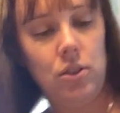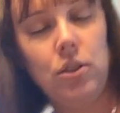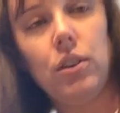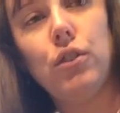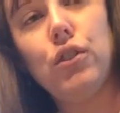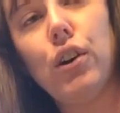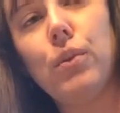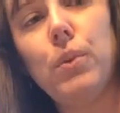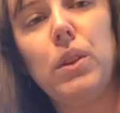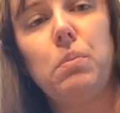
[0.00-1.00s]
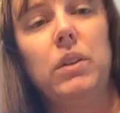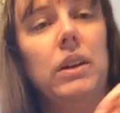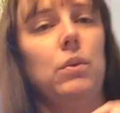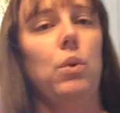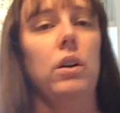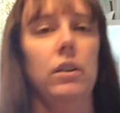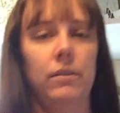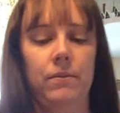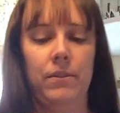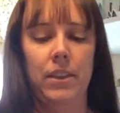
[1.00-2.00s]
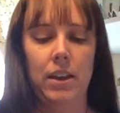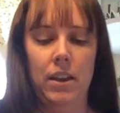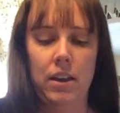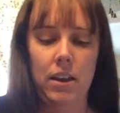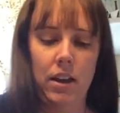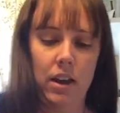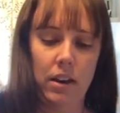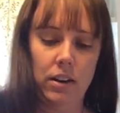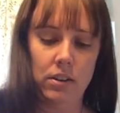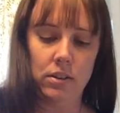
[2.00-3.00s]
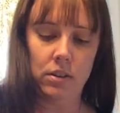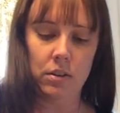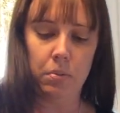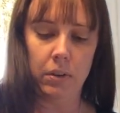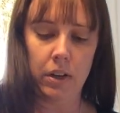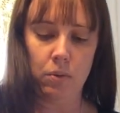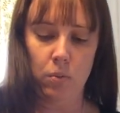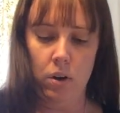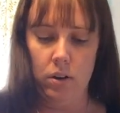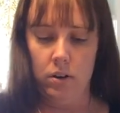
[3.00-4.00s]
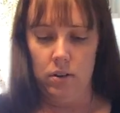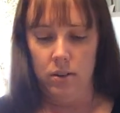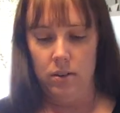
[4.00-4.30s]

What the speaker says: Should have started with the plain water. And here's the plain water.